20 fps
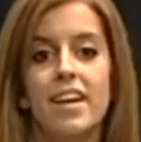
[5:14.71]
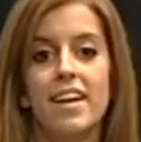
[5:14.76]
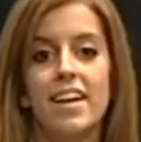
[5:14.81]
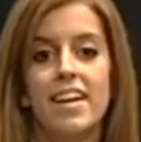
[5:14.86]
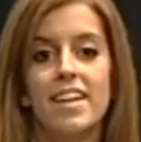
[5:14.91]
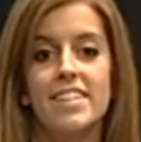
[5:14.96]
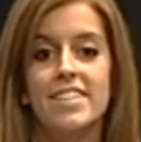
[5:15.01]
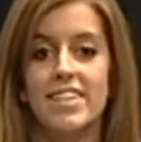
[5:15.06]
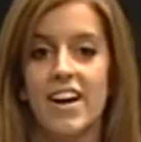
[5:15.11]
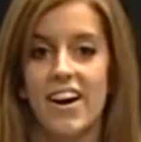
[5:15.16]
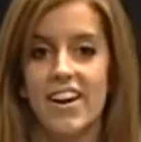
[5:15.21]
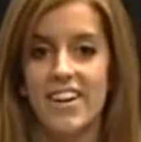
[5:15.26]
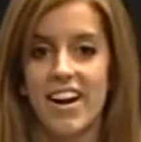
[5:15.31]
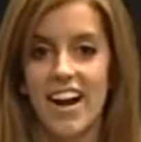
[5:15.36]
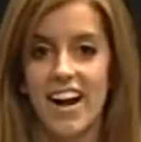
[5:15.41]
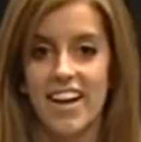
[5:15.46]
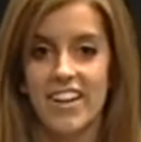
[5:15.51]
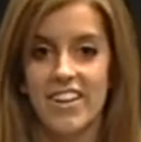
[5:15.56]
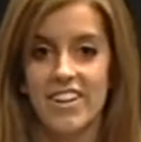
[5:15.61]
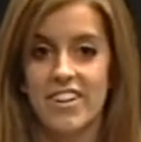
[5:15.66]
Don
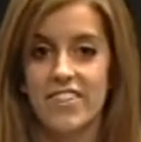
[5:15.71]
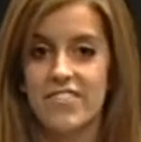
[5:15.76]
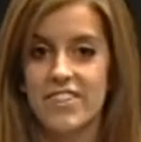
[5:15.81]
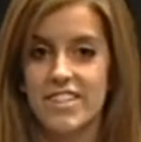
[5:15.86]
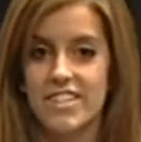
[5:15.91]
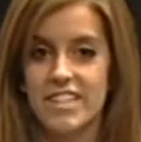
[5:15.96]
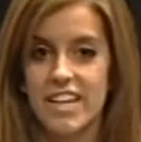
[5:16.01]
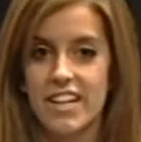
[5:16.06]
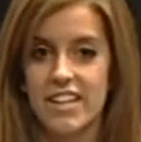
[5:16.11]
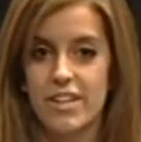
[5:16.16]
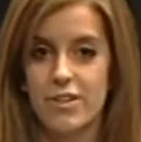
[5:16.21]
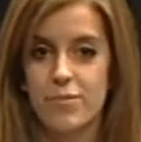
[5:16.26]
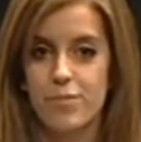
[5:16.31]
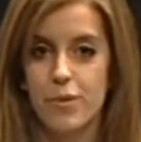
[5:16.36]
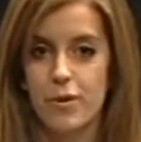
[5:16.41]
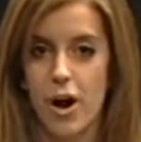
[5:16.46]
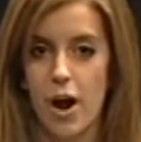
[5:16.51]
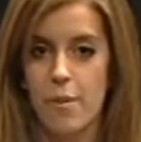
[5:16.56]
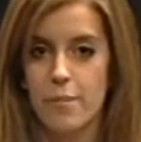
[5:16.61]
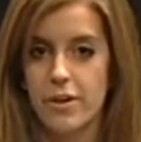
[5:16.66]
Eiler of the Daily
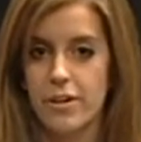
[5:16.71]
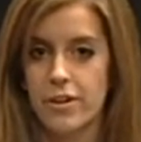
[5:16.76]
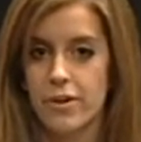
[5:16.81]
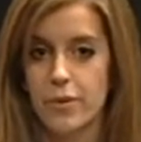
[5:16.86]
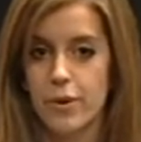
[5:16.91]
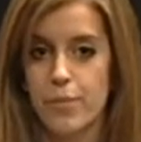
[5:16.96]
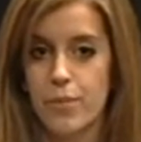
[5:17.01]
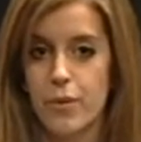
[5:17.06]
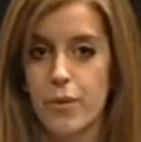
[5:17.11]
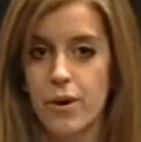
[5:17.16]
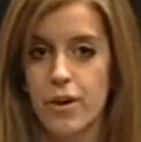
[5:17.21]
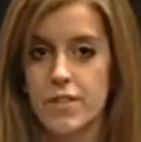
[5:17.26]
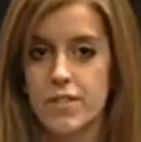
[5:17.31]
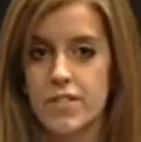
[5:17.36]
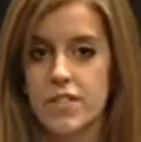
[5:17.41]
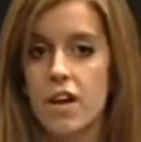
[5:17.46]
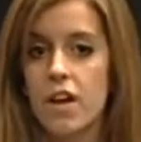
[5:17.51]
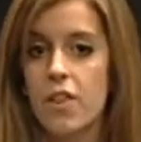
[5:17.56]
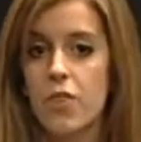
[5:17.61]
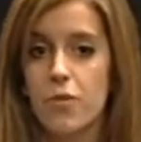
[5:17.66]
Barometer reports